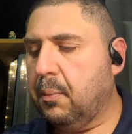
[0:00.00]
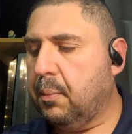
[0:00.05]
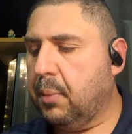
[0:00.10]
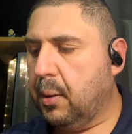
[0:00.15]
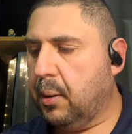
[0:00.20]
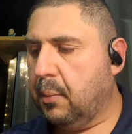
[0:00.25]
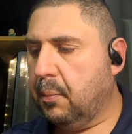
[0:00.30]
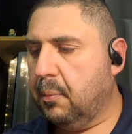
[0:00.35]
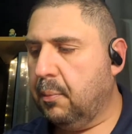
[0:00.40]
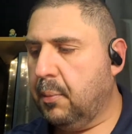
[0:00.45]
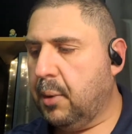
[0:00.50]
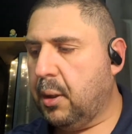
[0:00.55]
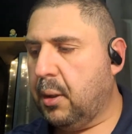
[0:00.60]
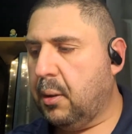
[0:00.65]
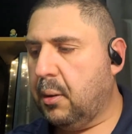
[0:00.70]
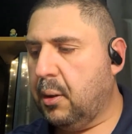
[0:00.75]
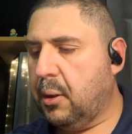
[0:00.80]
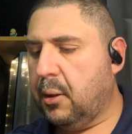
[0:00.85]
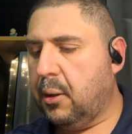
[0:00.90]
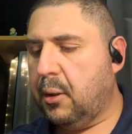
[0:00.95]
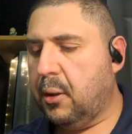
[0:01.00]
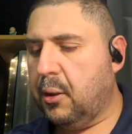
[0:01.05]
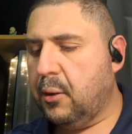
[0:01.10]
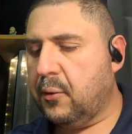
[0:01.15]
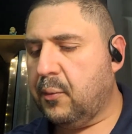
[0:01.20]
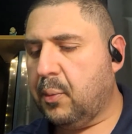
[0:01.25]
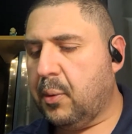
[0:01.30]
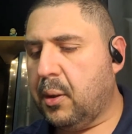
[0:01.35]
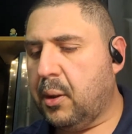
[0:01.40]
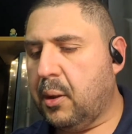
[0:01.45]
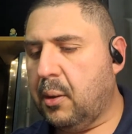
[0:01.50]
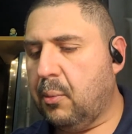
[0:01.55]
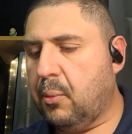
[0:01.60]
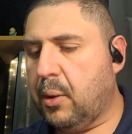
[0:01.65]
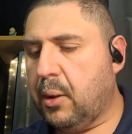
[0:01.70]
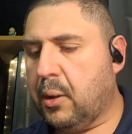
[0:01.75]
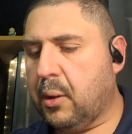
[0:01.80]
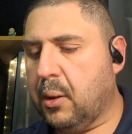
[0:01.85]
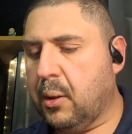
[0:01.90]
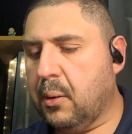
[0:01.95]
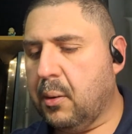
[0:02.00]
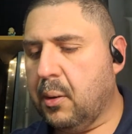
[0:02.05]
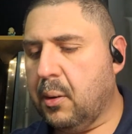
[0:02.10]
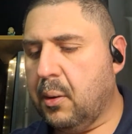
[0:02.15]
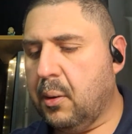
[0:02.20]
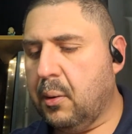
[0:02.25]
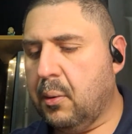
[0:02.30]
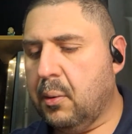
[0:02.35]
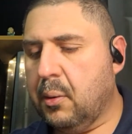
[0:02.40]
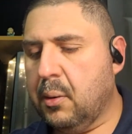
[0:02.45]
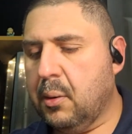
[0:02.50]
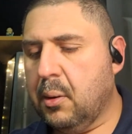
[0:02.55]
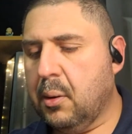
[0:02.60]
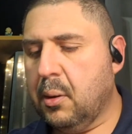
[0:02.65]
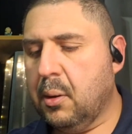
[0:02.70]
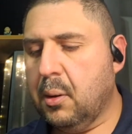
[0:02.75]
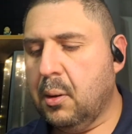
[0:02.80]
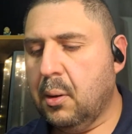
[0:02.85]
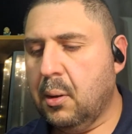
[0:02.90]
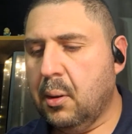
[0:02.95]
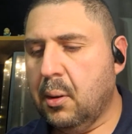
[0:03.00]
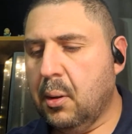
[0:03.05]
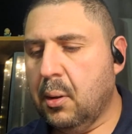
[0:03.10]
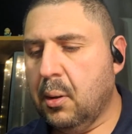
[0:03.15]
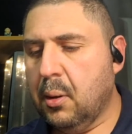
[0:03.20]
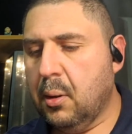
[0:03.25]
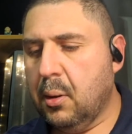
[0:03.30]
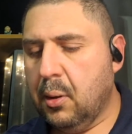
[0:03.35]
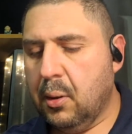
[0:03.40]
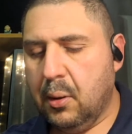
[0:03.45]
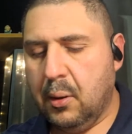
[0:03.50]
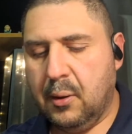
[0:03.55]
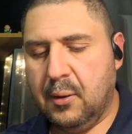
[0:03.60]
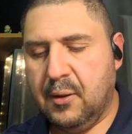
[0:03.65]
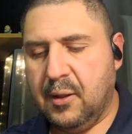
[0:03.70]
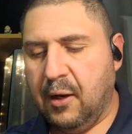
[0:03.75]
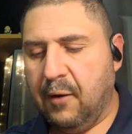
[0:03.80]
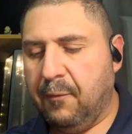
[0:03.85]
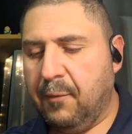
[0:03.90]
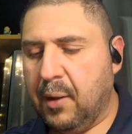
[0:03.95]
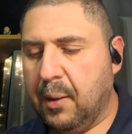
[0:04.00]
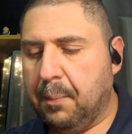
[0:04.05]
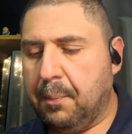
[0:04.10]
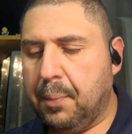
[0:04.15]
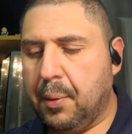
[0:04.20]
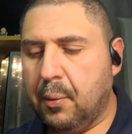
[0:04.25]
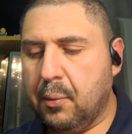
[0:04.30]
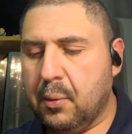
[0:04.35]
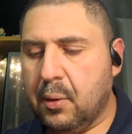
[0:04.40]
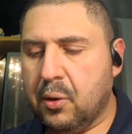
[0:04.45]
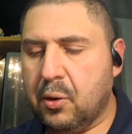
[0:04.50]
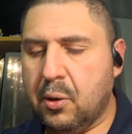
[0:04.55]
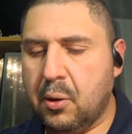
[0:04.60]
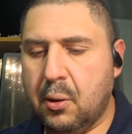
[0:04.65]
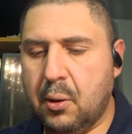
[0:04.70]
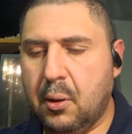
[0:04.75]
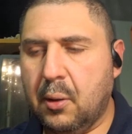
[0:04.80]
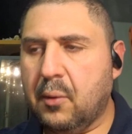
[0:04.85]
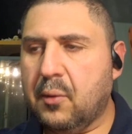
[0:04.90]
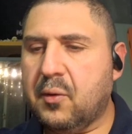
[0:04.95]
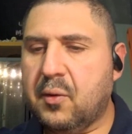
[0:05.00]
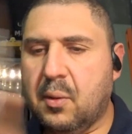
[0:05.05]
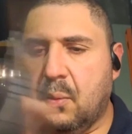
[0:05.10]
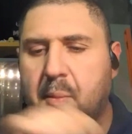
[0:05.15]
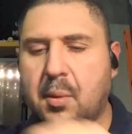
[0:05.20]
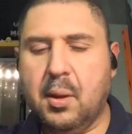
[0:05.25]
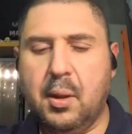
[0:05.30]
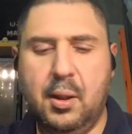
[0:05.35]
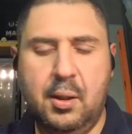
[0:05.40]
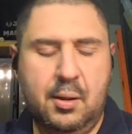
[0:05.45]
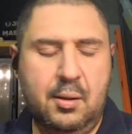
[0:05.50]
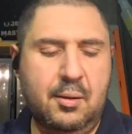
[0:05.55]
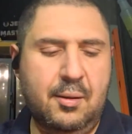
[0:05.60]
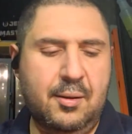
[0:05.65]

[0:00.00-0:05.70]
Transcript: But man, it looks pretty wicked. You know, you could definitely poke the shit out of somebody.